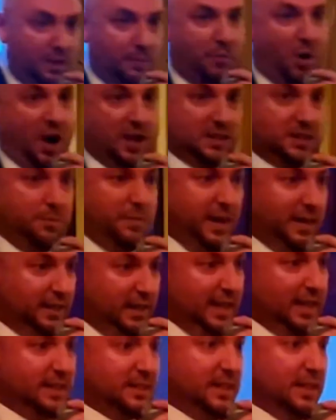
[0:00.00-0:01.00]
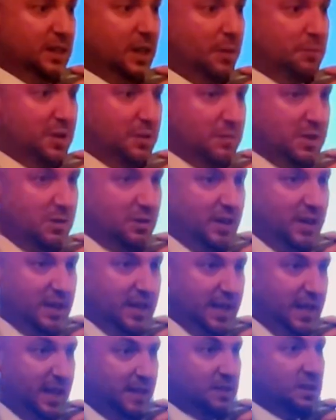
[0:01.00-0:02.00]
the Boston Man Legacy Club community
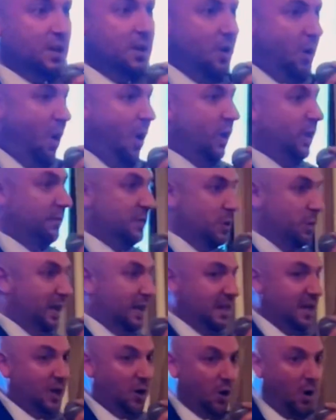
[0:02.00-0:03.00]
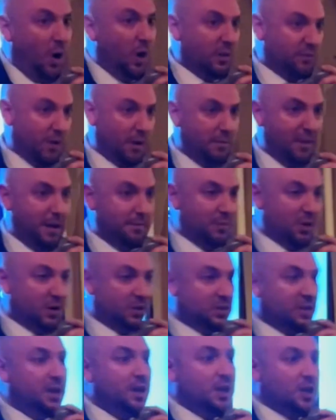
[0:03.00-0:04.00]
is, all of you in here, all of our
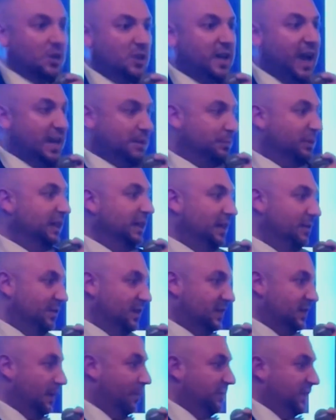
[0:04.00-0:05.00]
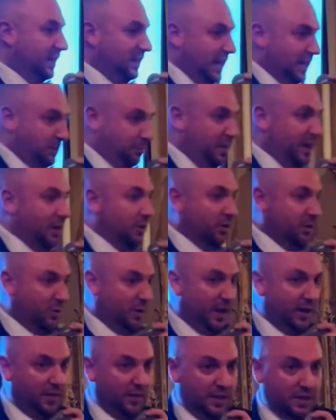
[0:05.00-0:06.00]
members, you guys believe in something that's bigger and
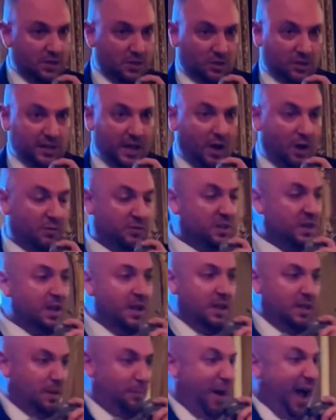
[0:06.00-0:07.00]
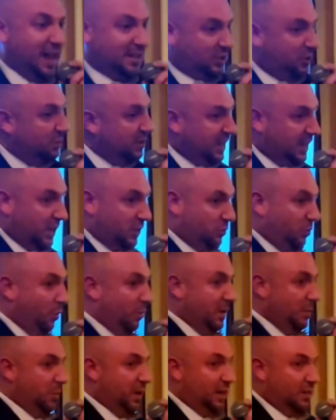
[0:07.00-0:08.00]
greater than yourselves. The past 2 years, what
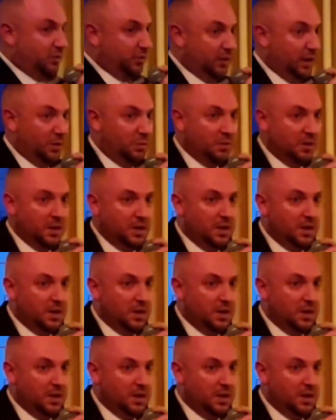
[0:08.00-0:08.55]
we went through,